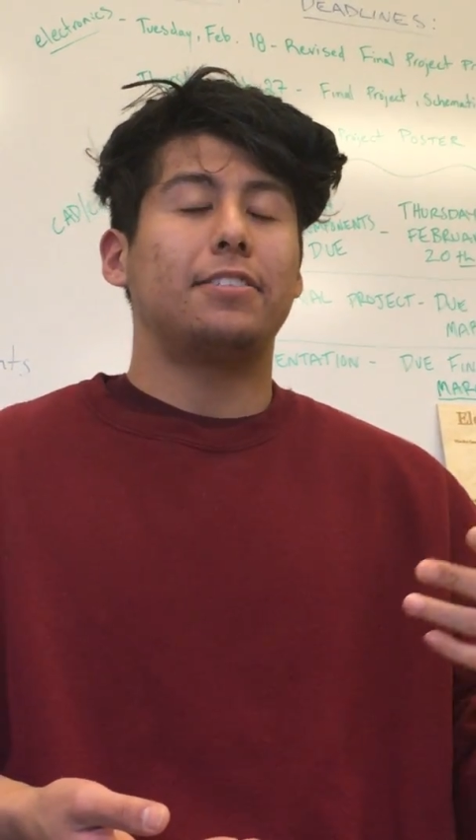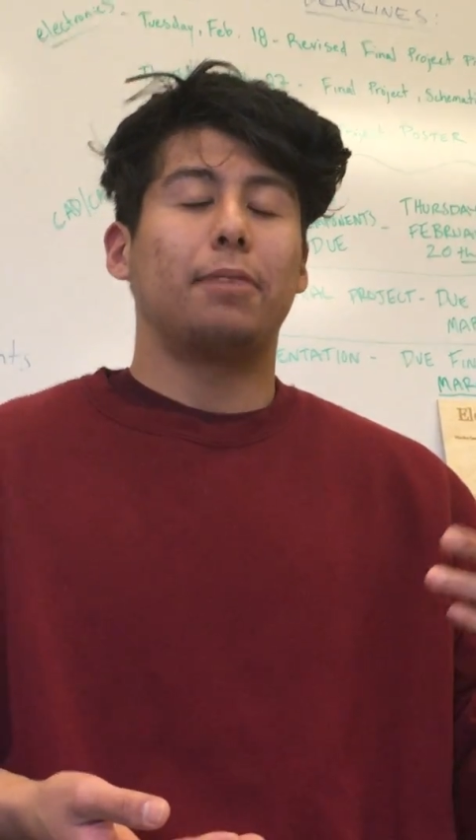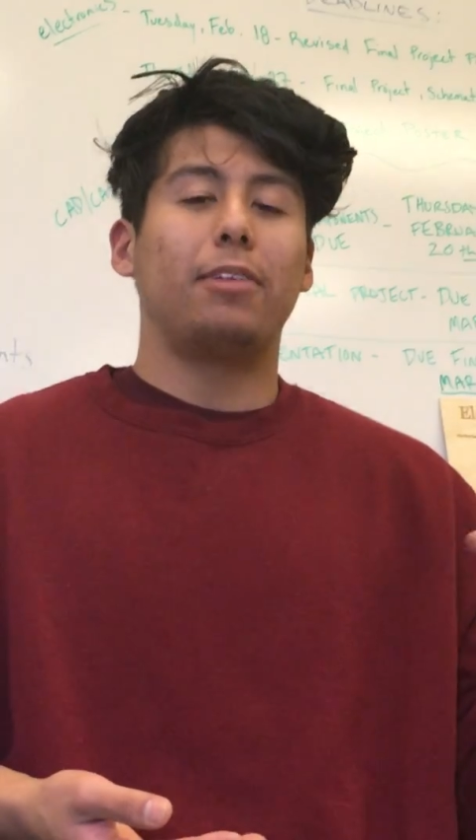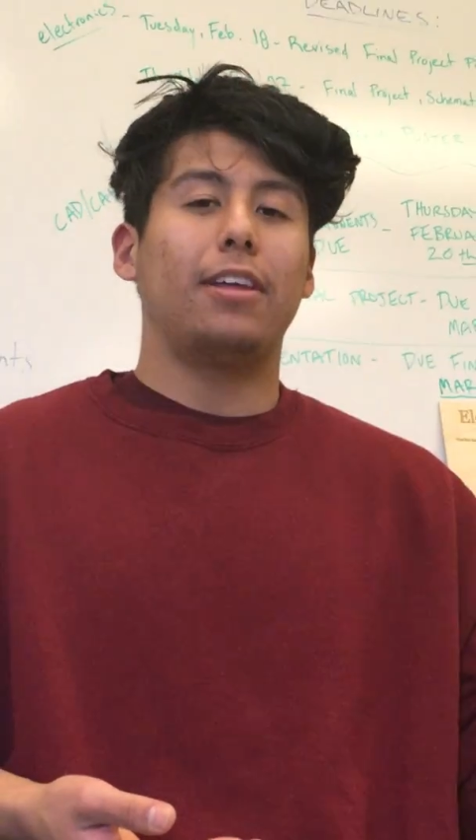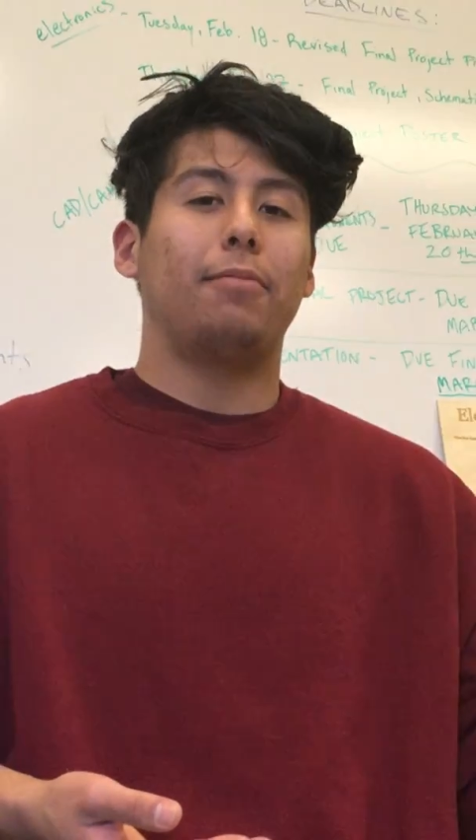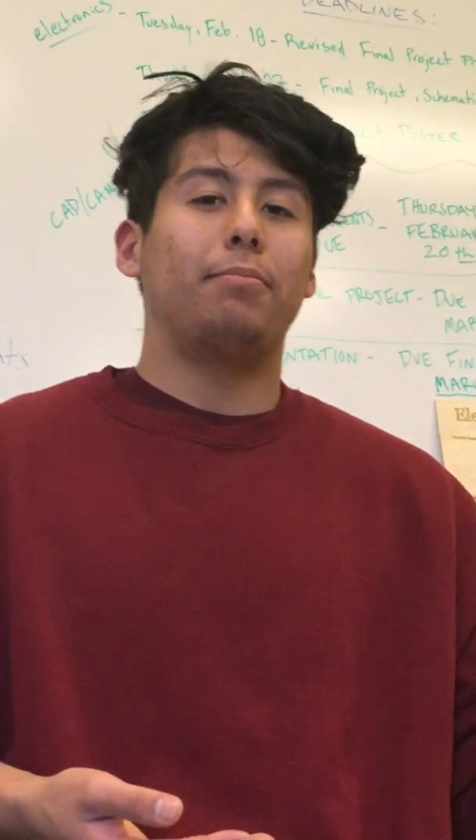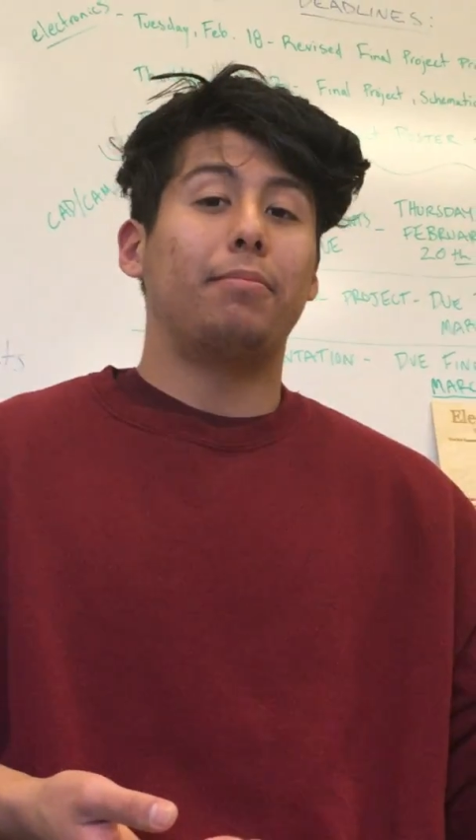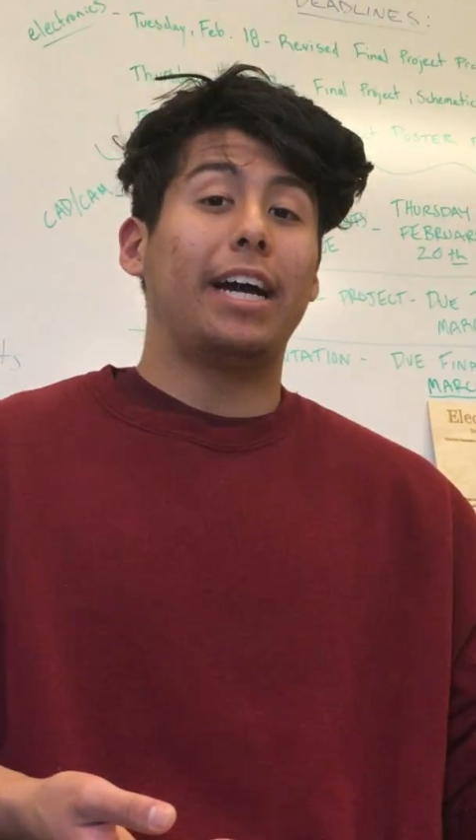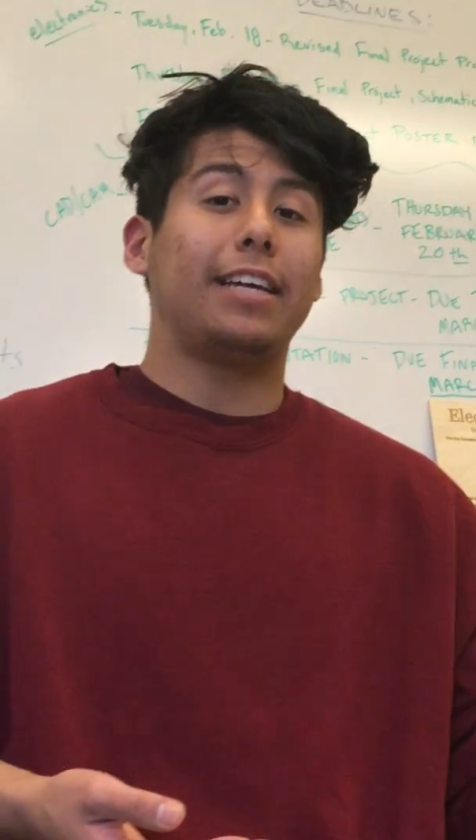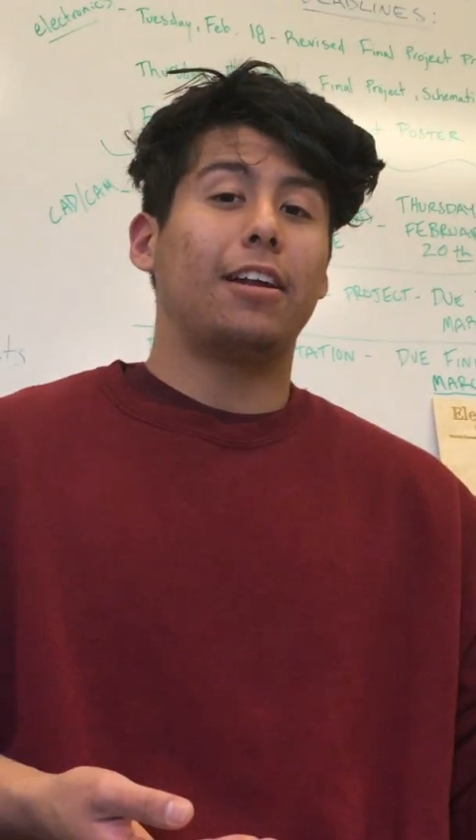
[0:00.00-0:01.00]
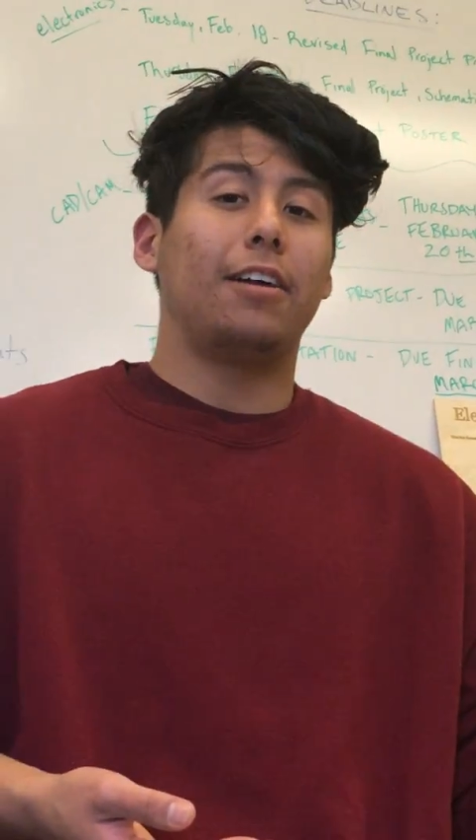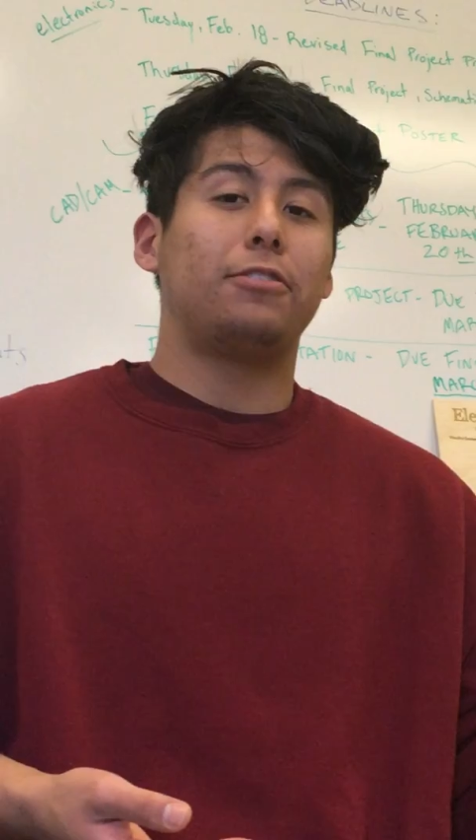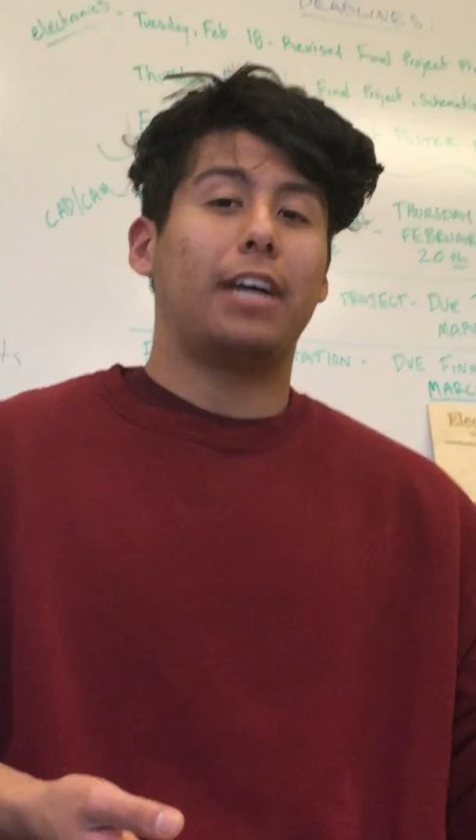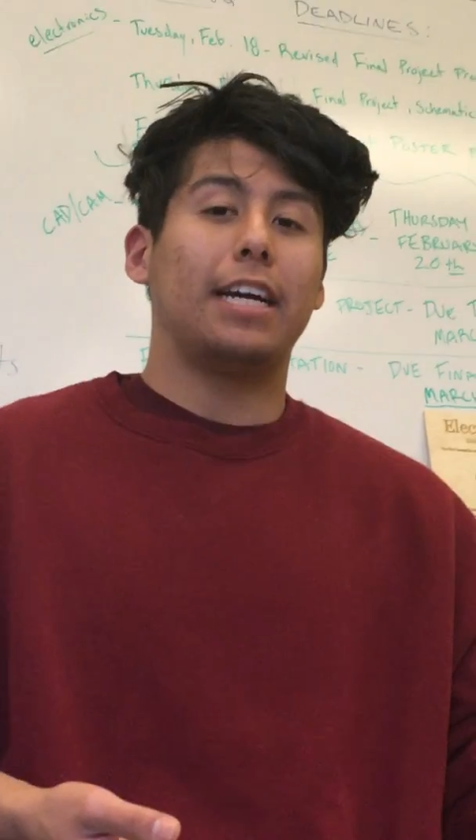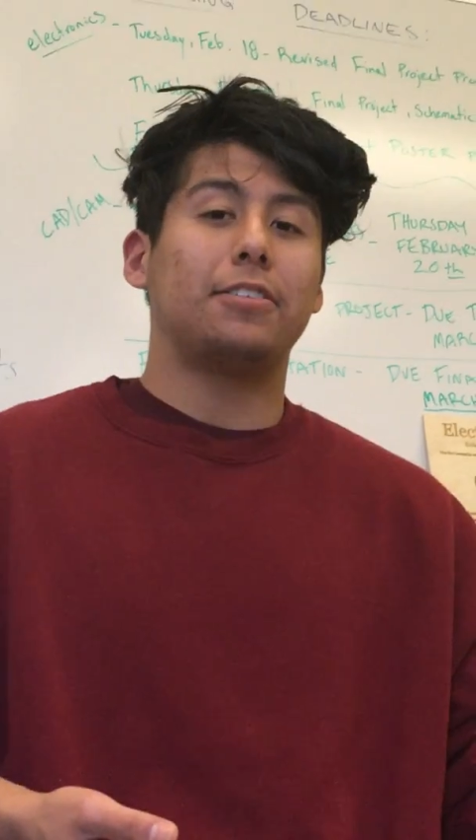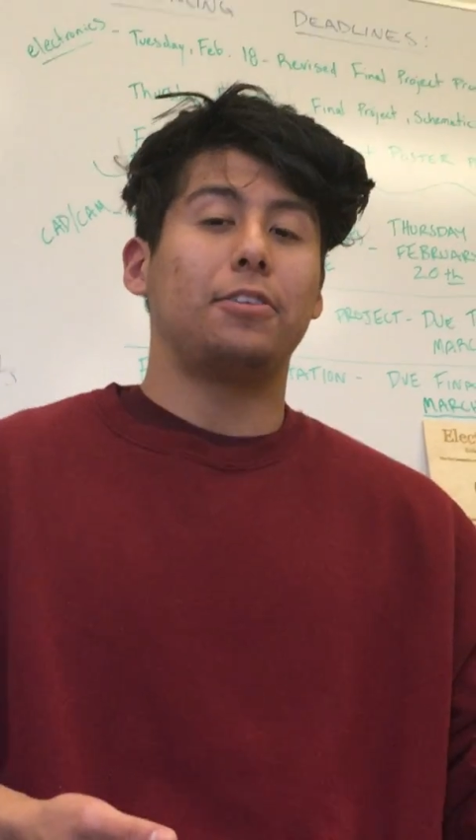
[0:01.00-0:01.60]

some of them might get off track,